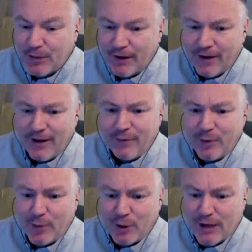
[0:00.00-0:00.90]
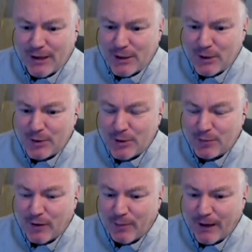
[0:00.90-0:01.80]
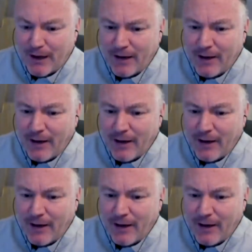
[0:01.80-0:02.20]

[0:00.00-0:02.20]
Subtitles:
But if you watch that Taunton run back,